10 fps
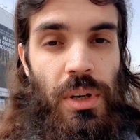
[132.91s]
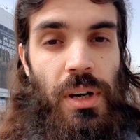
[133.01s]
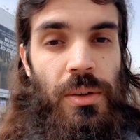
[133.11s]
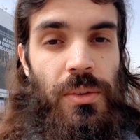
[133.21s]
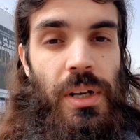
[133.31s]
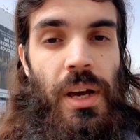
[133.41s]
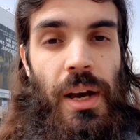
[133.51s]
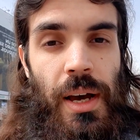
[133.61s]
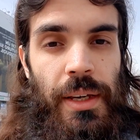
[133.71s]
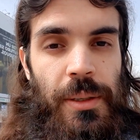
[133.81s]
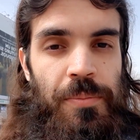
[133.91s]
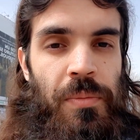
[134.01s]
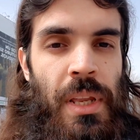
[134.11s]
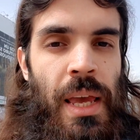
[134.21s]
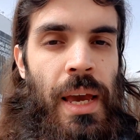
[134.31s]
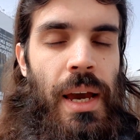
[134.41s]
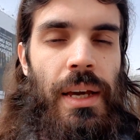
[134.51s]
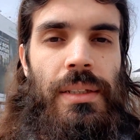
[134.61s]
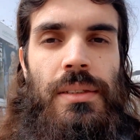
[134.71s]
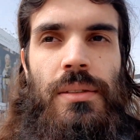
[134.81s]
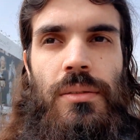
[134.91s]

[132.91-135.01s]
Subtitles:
are very high, and